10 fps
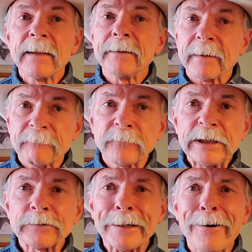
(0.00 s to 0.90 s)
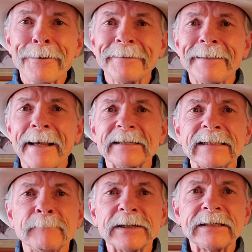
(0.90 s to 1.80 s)
The free trade architects
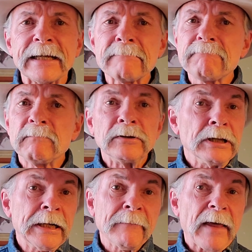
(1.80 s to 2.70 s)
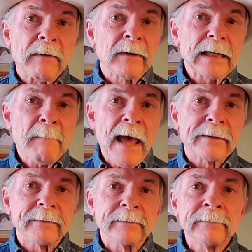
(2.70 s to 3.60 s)
simply said none of that really
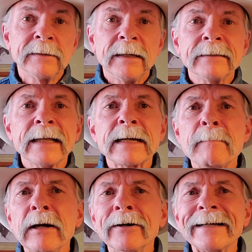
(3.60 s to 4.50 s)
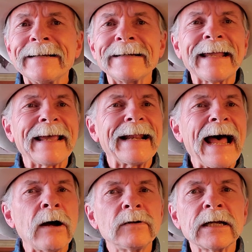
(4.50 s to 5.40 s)
mattered, that America can
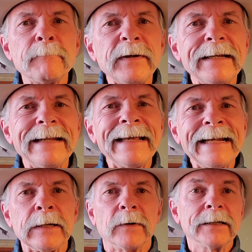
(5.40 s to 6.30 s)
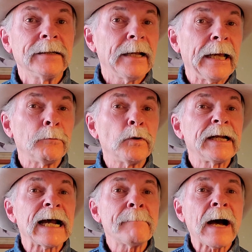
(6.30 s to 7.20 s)
outcompete anyone and
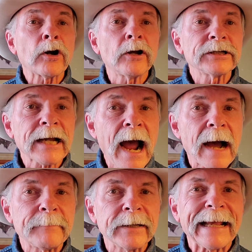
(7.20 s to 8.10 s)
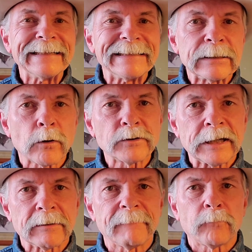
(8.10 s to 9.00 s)
would come out on top in a
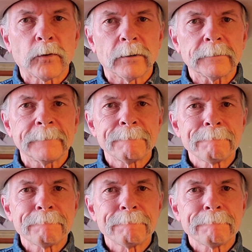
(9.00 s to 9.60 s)
zero-tariff world.